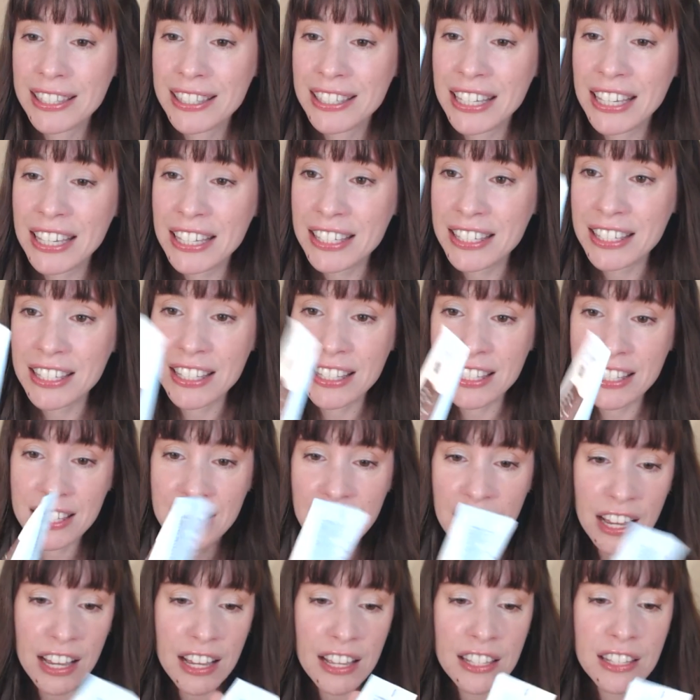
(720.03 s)
a decent
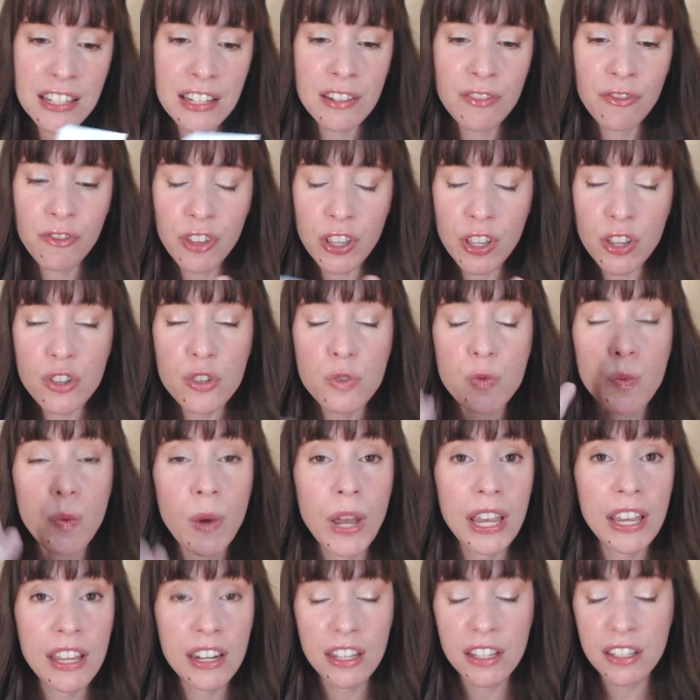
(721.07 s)
size, and it feels
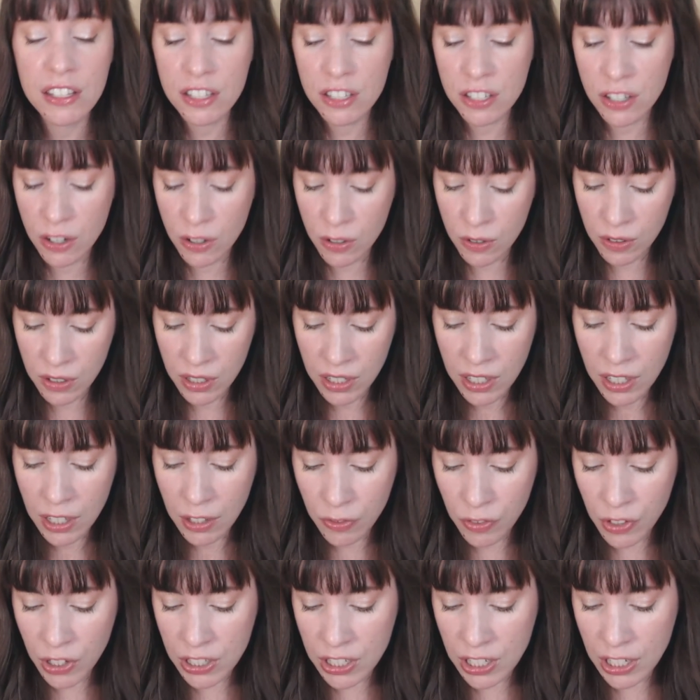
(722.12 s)
weighty, so
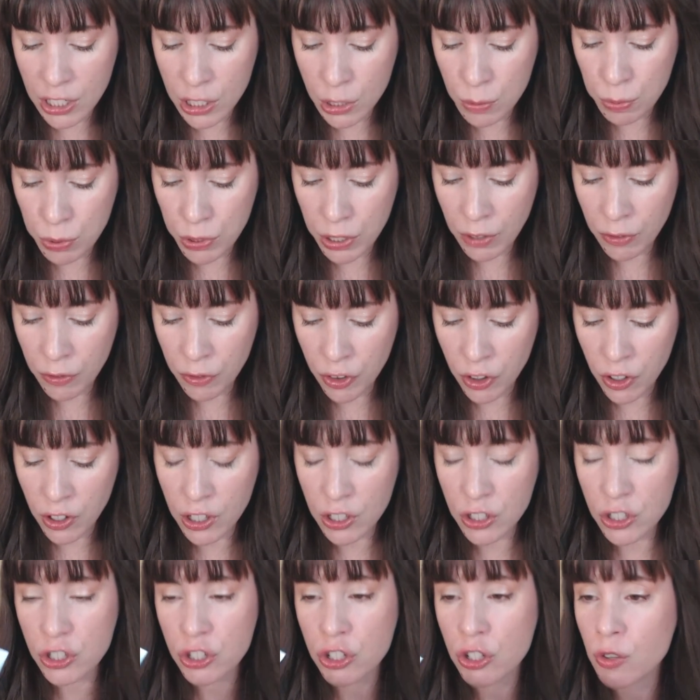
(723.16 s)
it feels like it's pretty full.
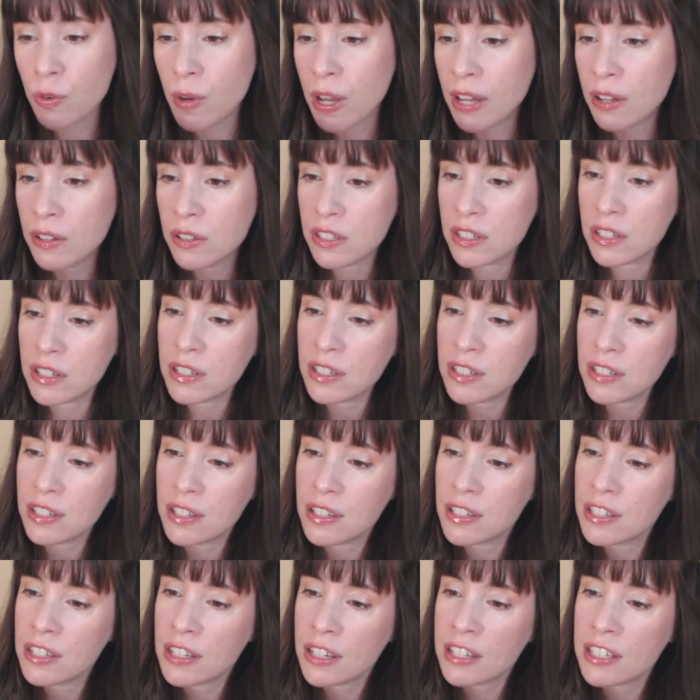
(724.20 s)
It's 2
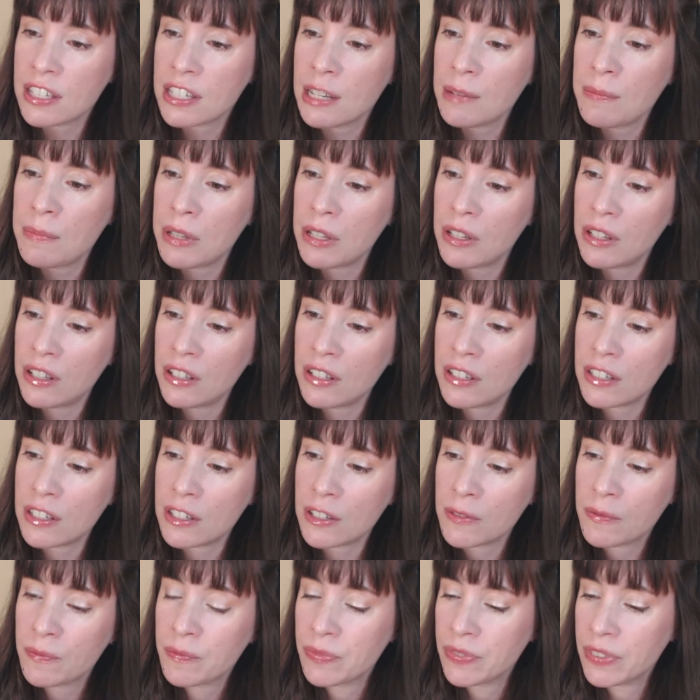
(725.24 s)
ounces, 60
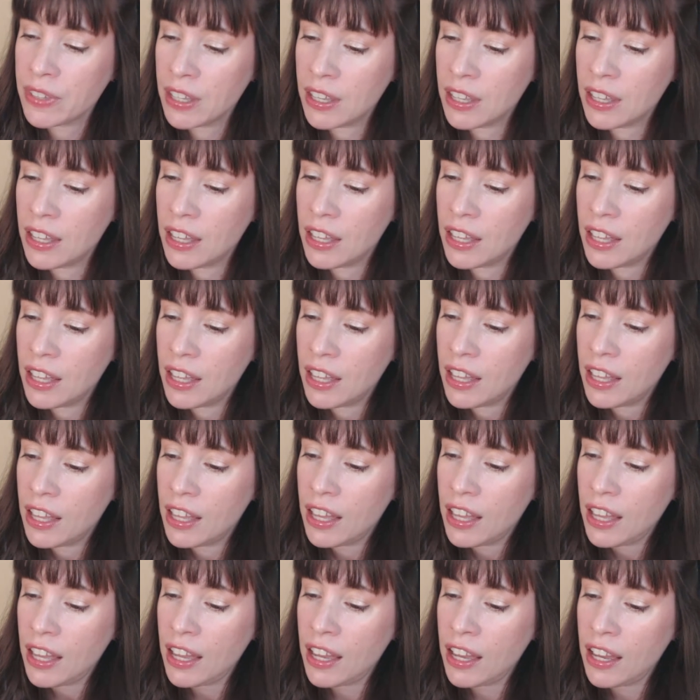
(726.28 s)
mils,
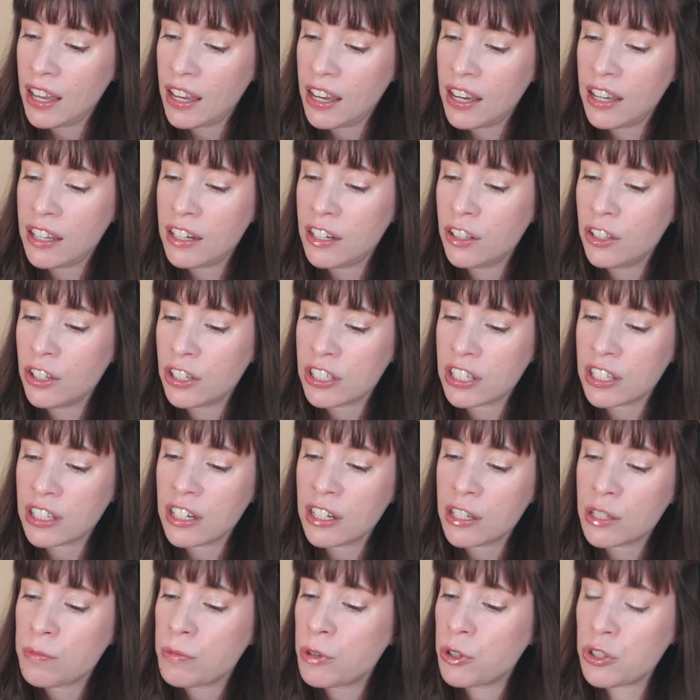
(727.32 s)
and it looks like
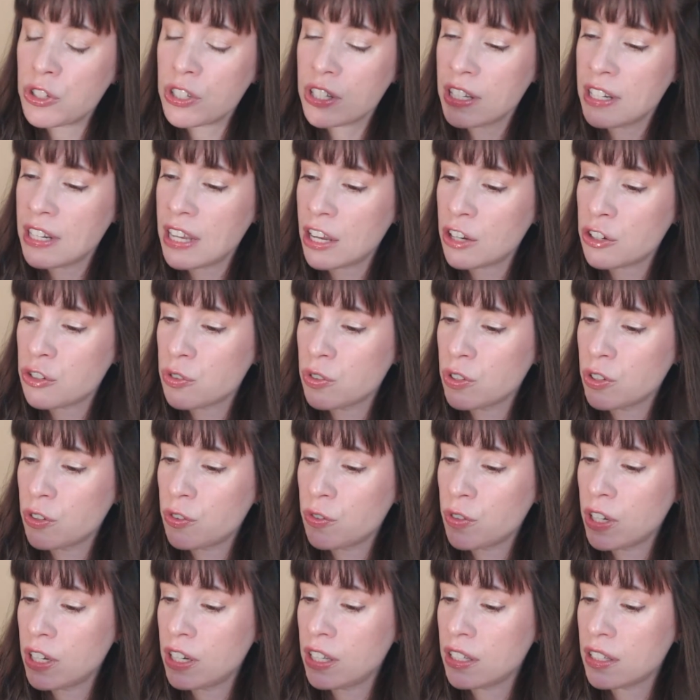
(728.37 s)
it has mostly natural
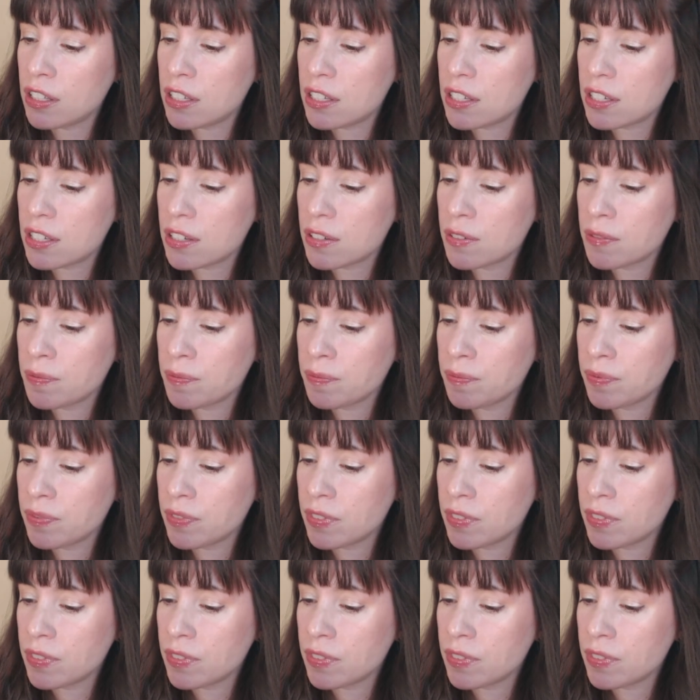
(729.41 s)
ingredients.